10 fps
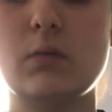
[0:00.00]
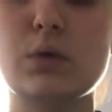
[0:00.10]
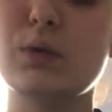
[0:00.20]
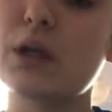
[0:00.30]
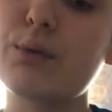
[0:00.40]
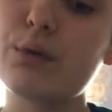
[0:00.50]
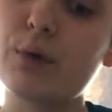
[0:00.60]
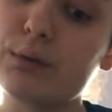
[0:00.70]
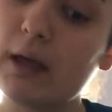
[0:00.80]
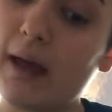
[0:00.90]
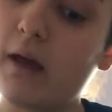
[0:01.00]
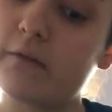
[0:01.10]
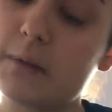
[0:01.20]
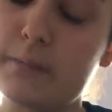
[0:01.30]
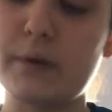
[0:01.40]
we're working with what we
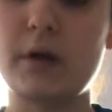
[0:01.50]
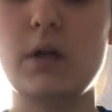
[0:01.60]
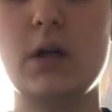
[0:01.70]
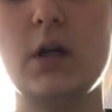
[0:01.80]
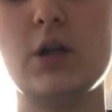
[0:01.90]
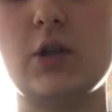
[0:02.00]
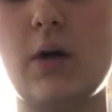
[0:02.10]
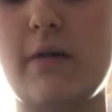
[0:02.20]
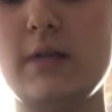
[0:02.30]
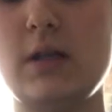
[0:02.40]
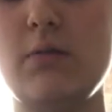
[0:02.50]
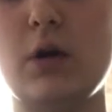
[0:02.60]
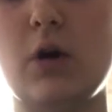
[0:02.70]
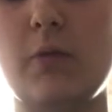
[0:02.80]
have, people. So obviously you would